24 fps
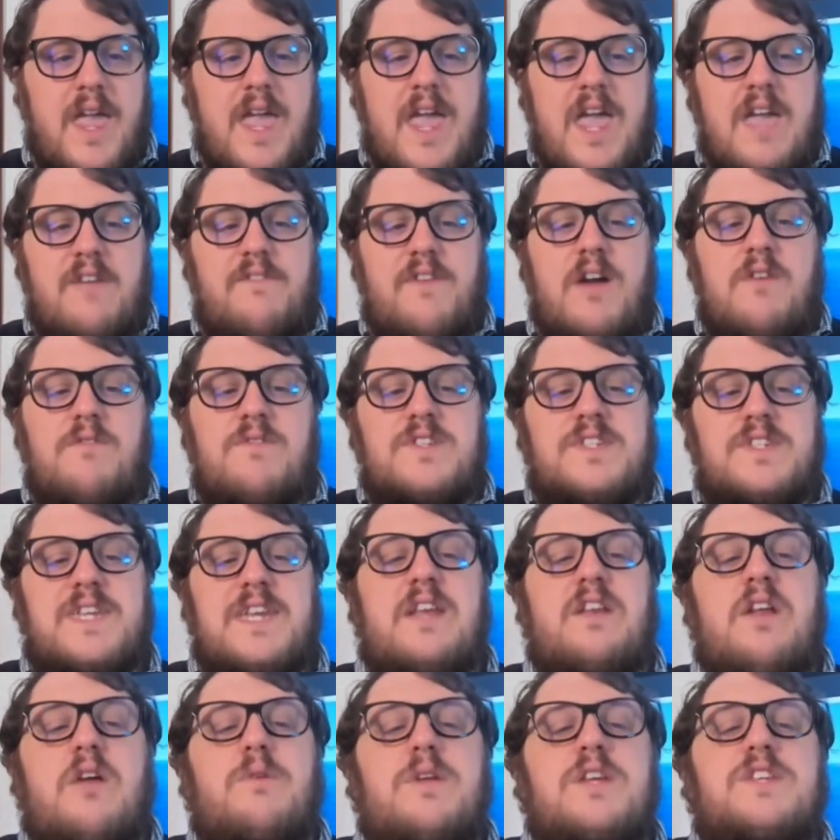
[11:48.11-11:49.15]
If I receipt
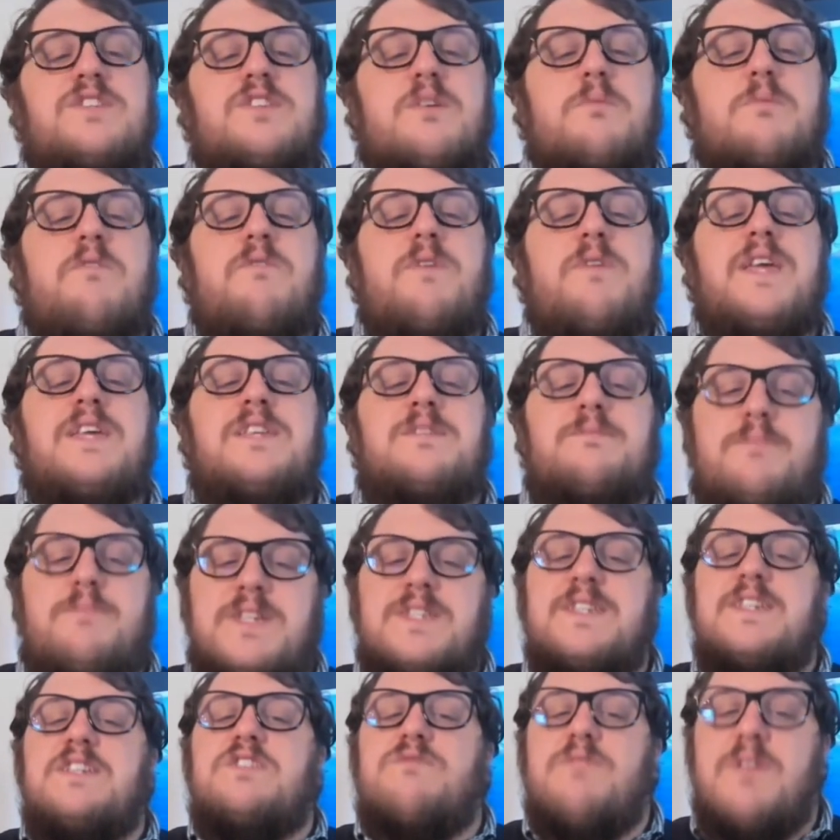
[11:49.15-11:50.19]
and only some of it is
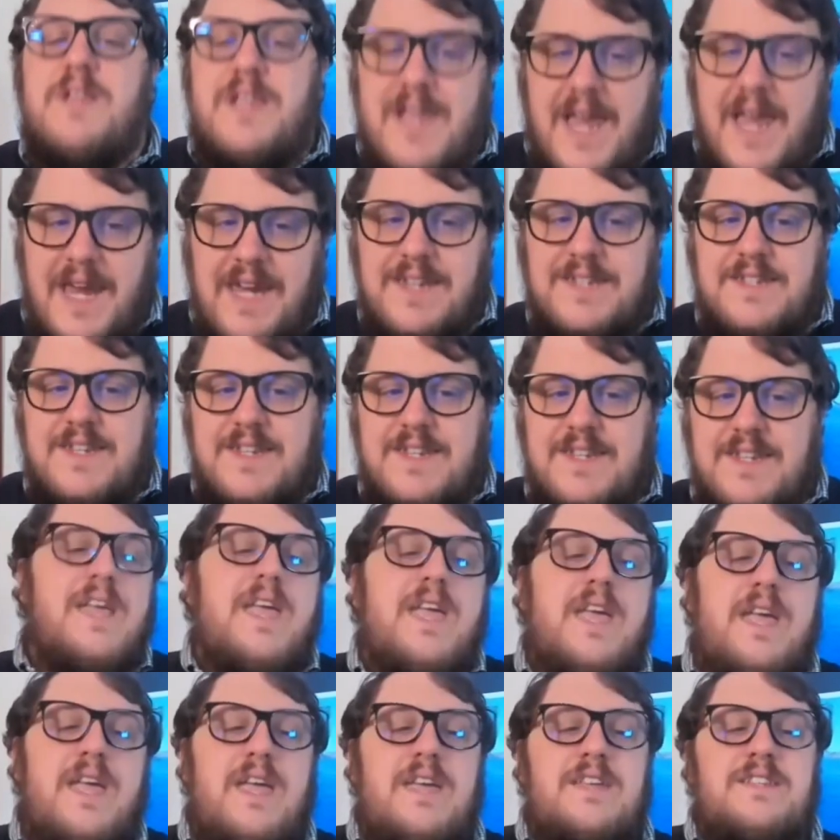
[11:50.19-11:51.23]
business related,
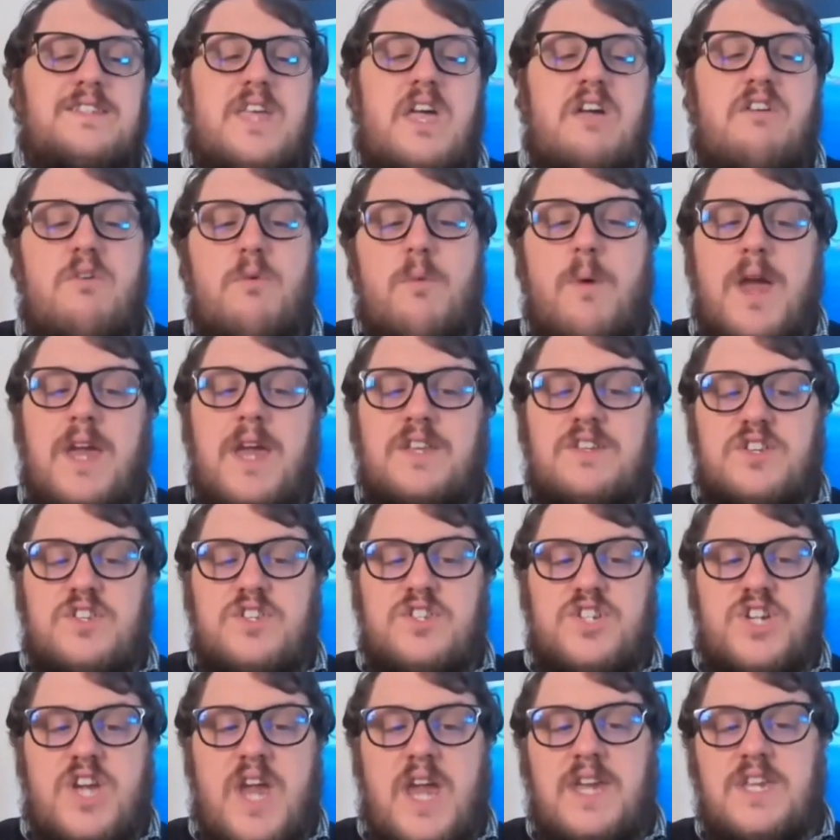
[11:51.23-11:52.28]
is there a way to
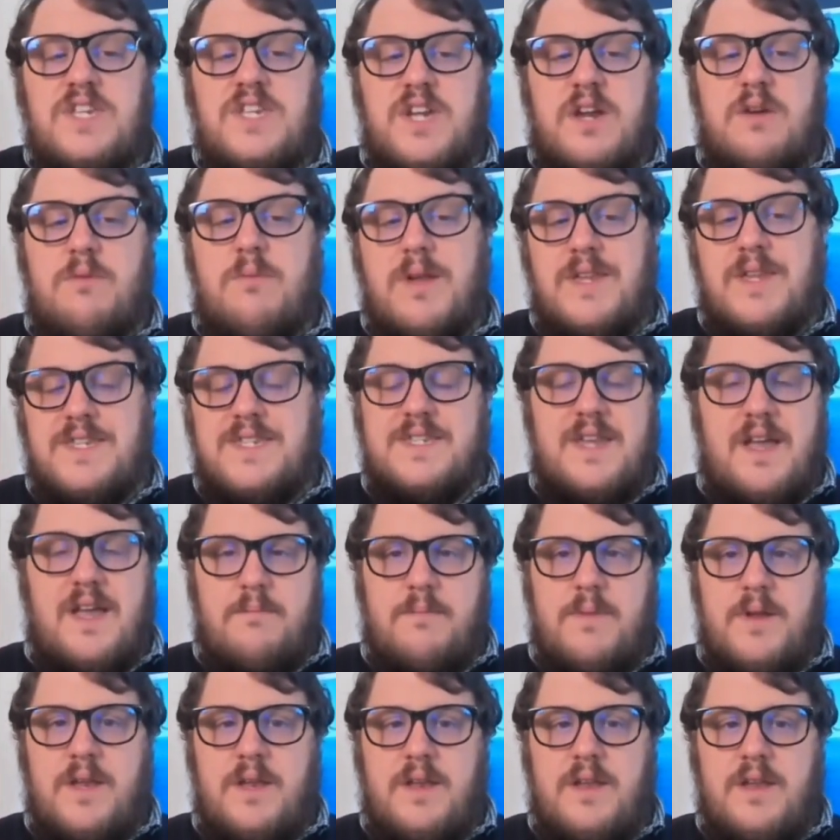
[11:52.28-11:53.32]
change it when
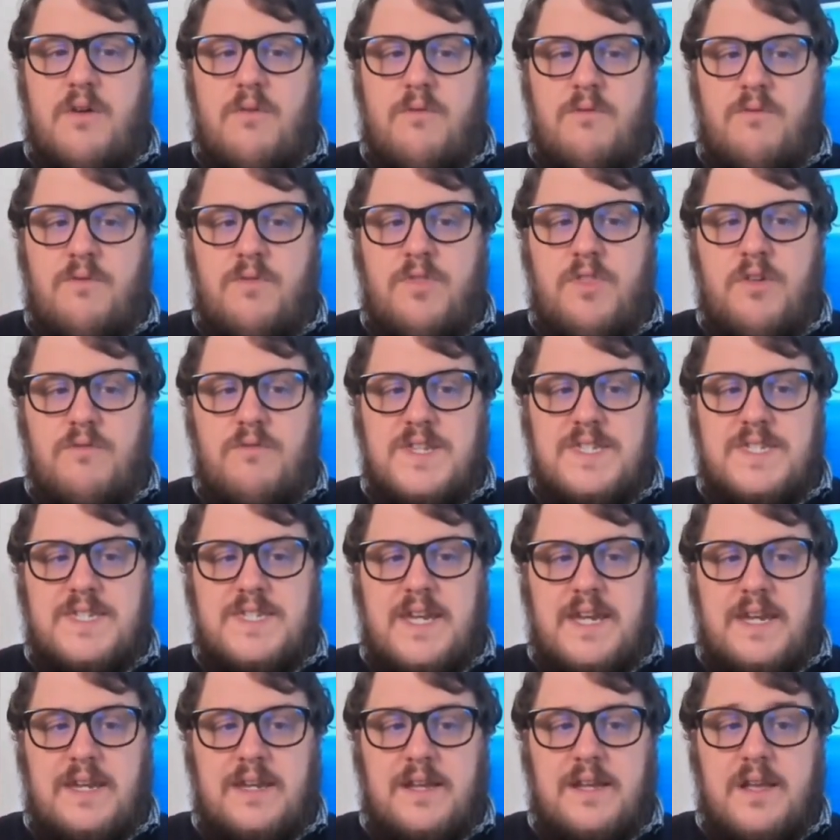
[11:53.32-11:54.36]
snapping the
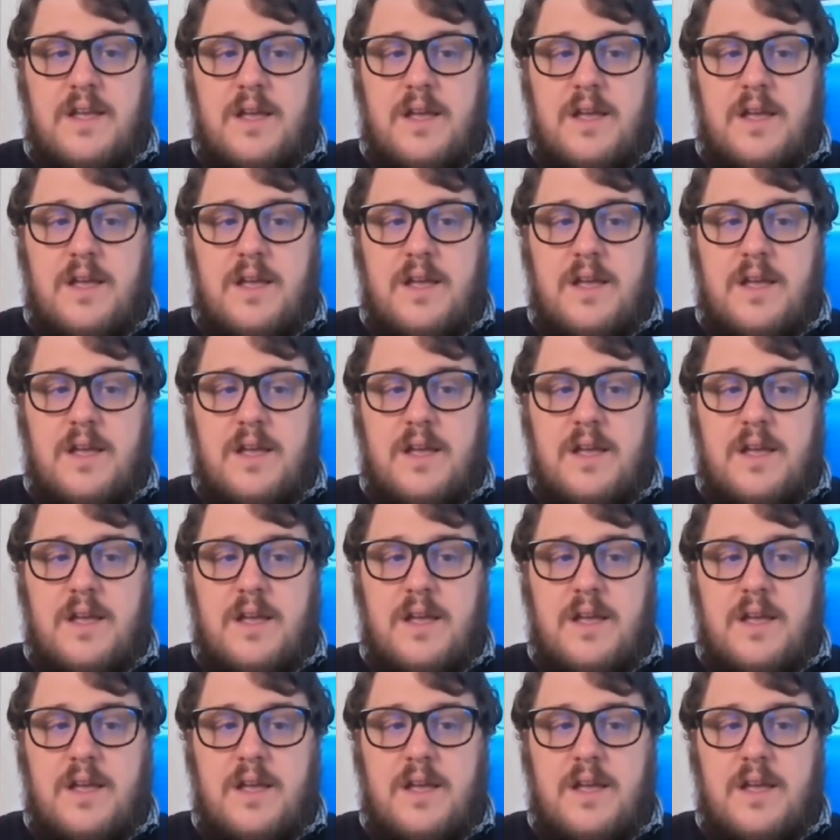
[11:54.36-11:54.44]
receipt?